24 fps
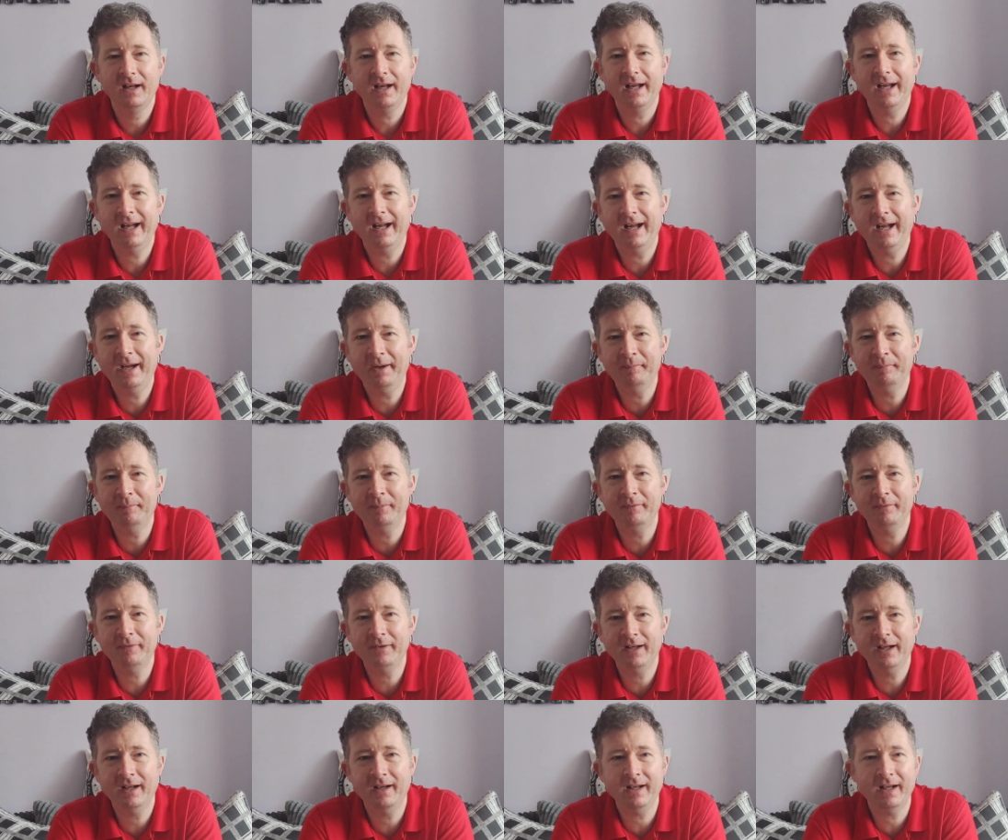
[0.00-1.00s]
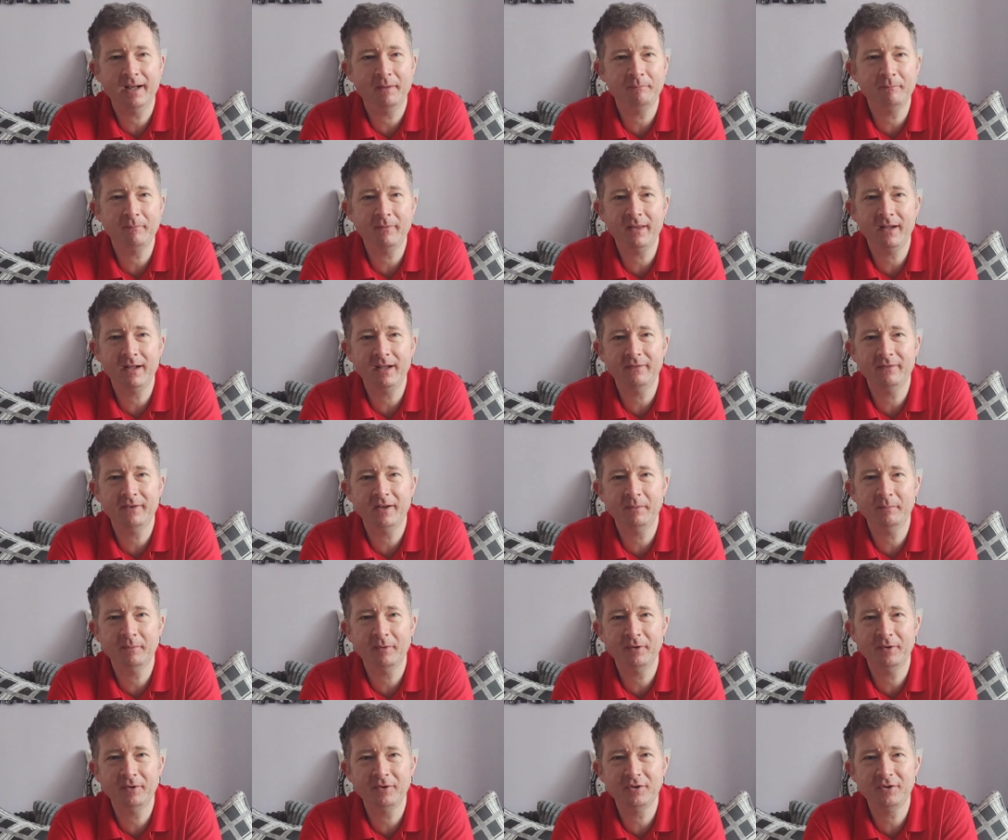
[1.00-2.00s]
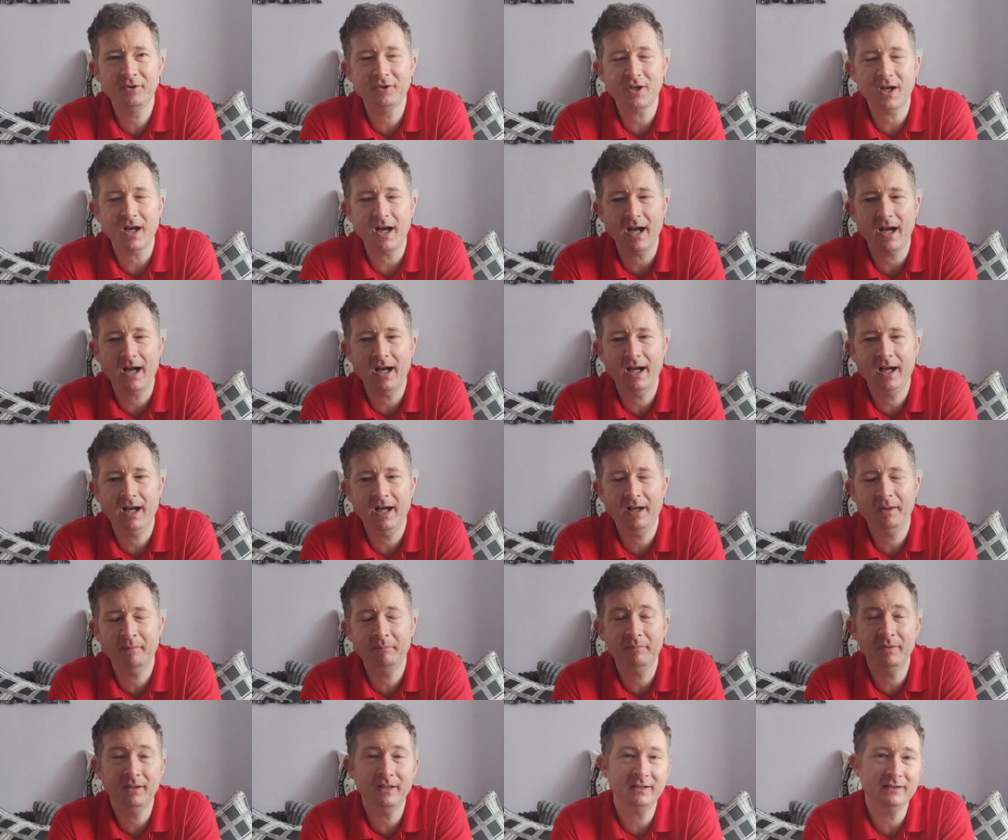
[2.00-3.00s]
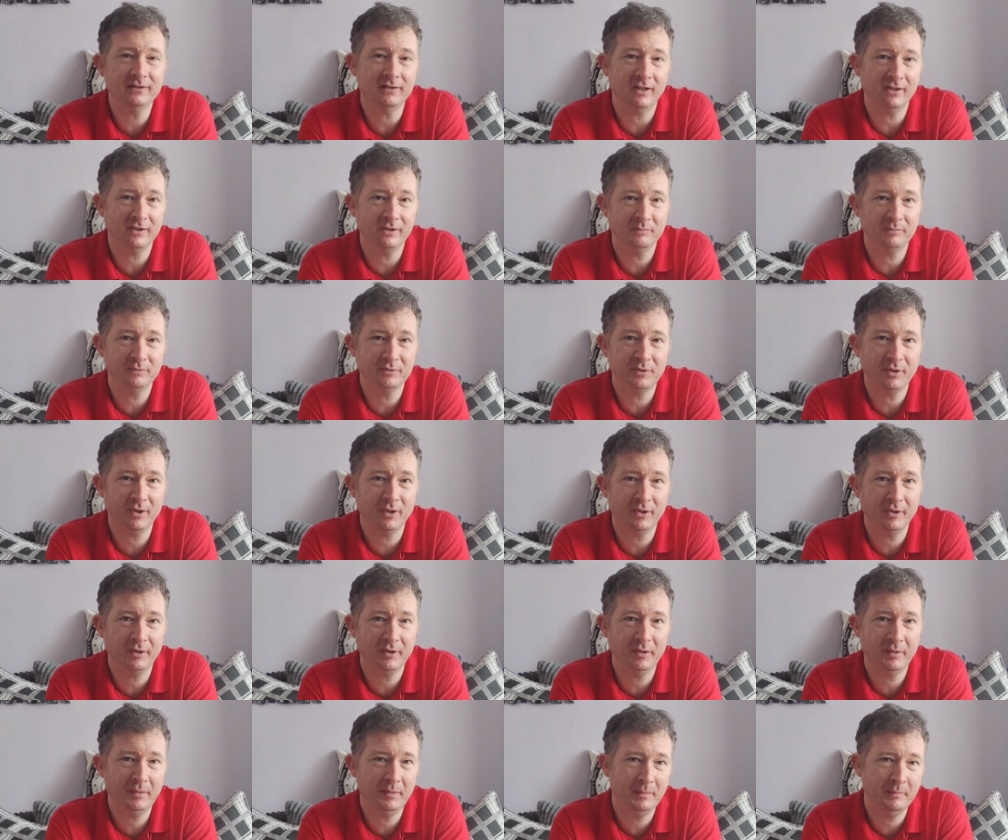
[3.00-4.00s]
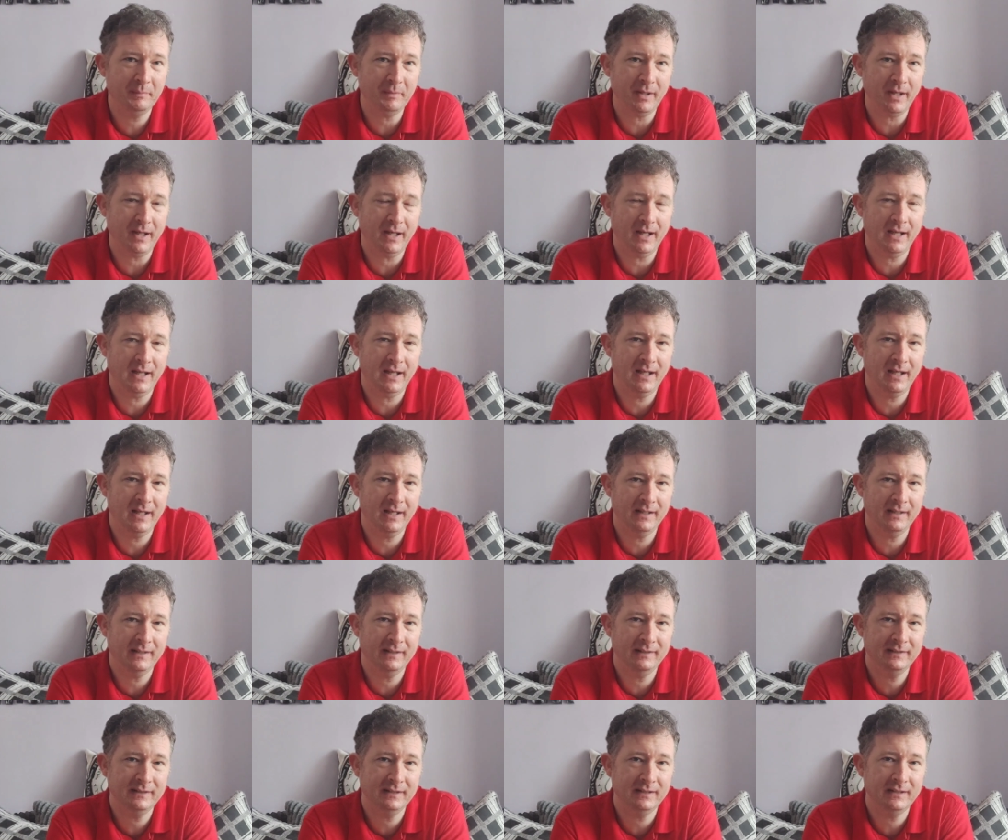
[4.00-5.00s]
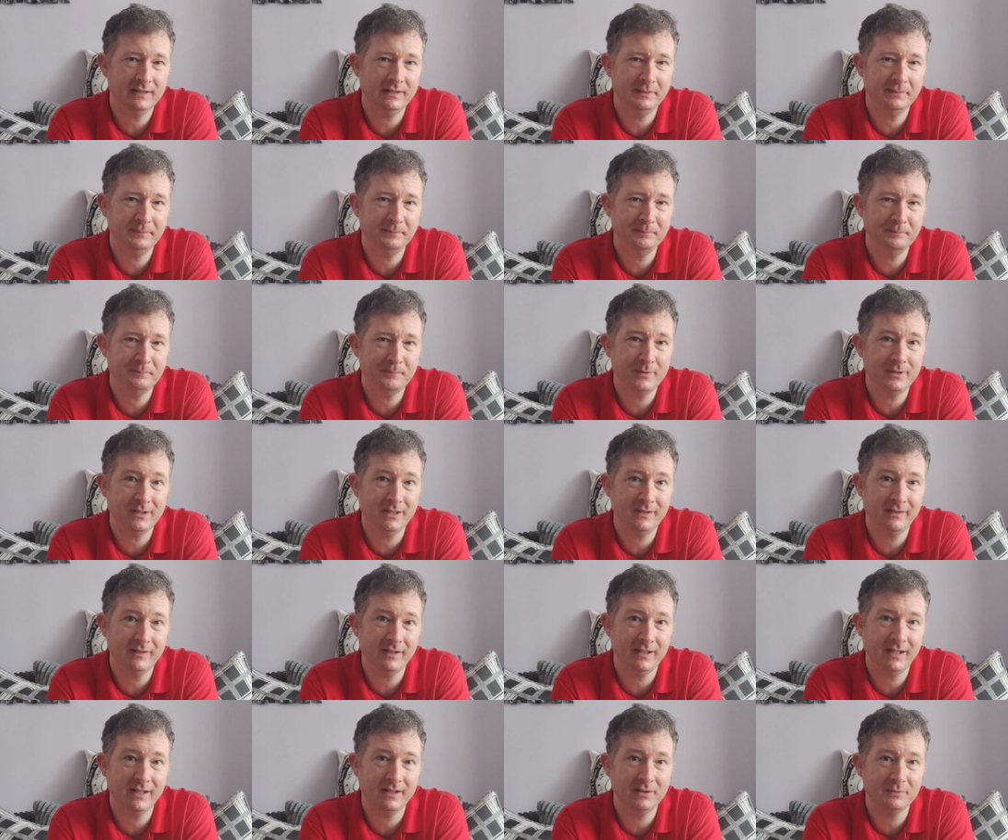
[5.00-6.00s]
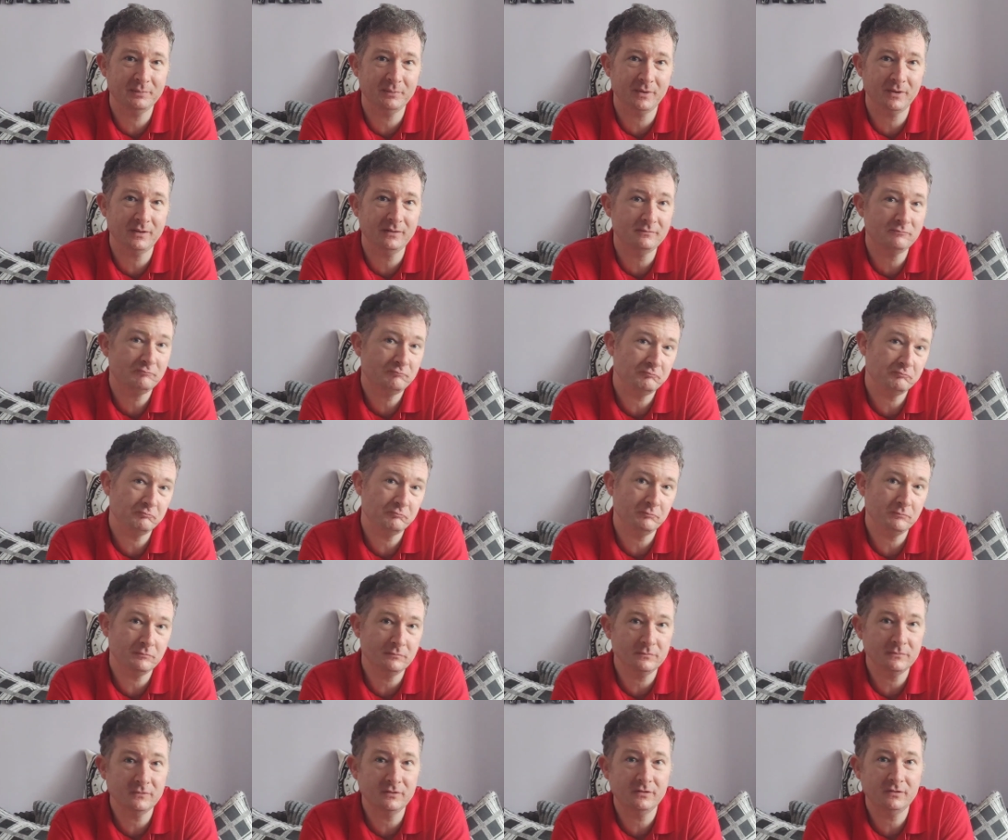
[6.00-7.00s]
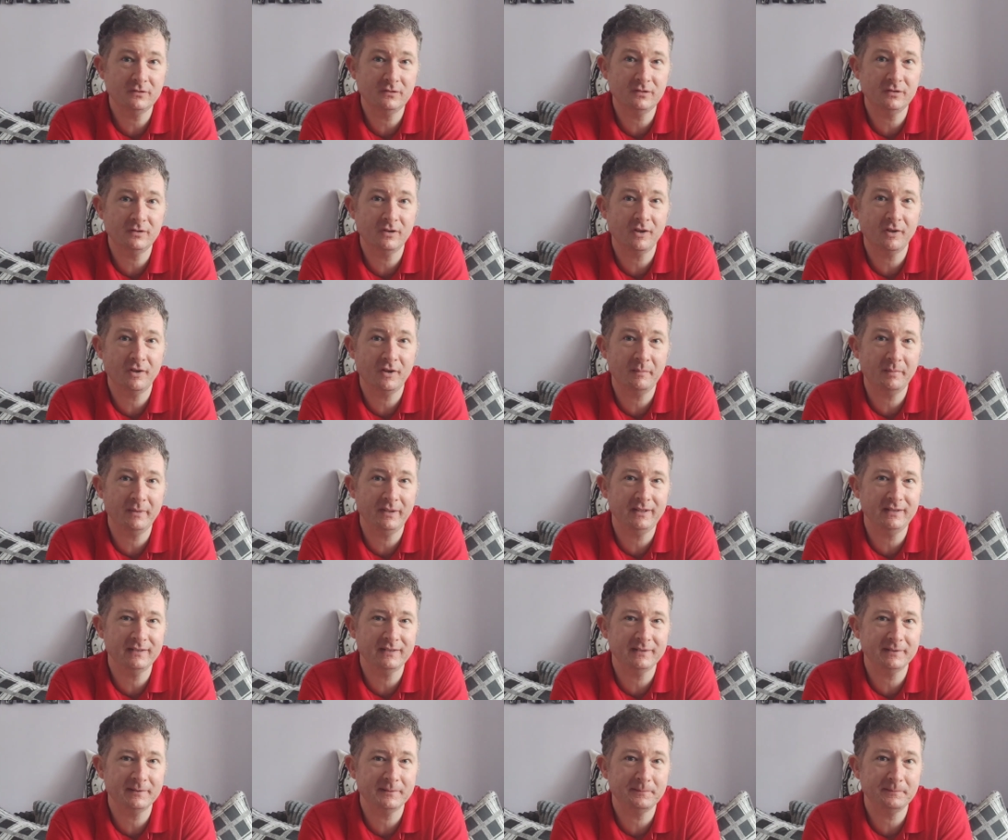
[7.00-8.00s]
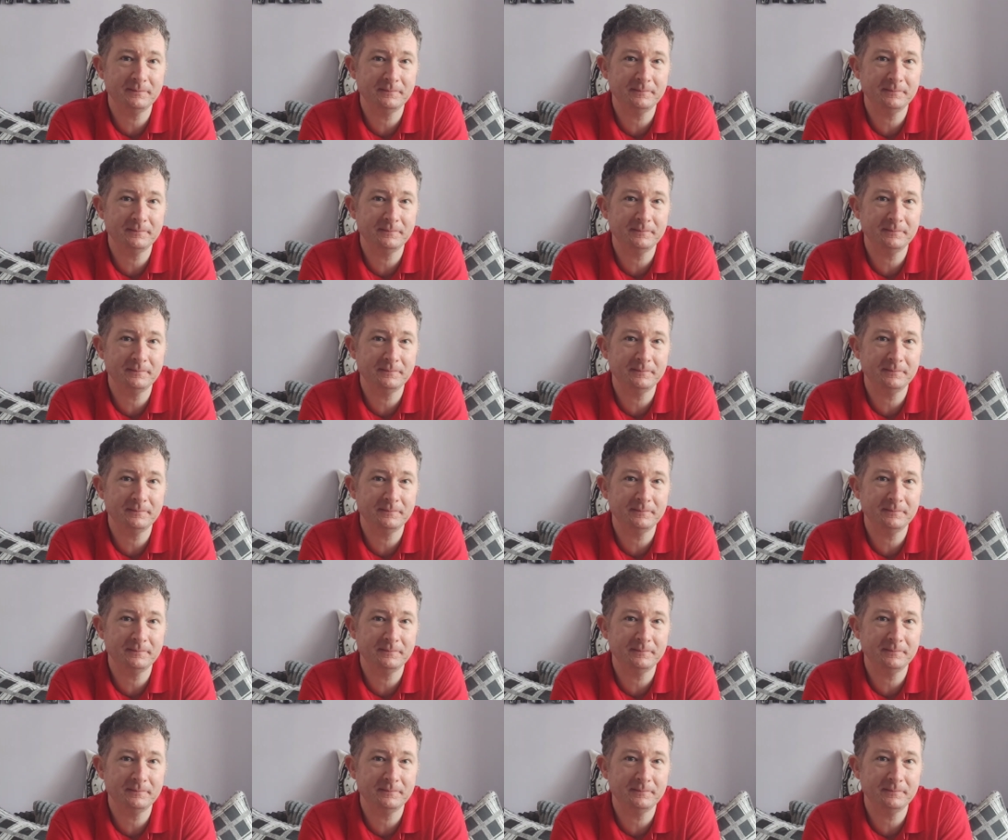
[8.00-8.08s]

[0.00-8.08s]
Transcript: Um, but for now, yeah, thank you very much. Uh, please like, subscribe, and um, see you in the next one. Try a bit.